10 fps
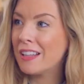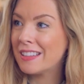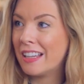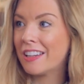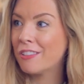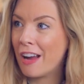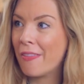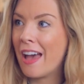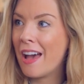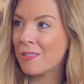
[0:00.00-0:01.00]
things lying
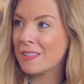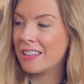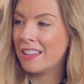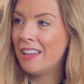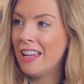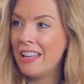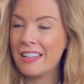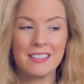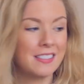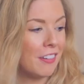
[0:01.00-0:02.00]
around the house that
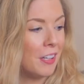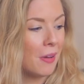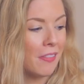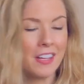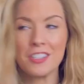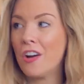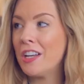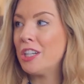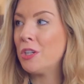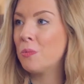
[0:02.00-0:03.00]
necessarily when they're
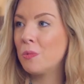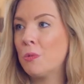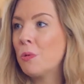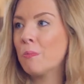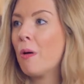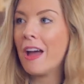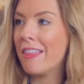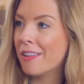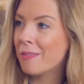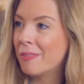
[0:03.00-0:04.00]
tiny you, you wouldn't
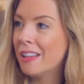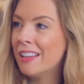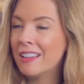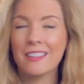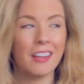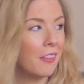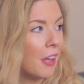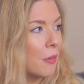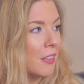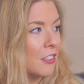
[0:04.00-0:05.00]
buy them so
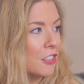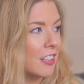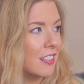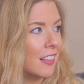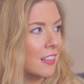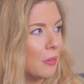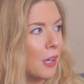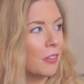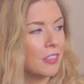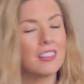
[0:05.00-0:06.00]
that was interesting as mm.
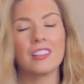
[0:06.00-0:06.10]
well. so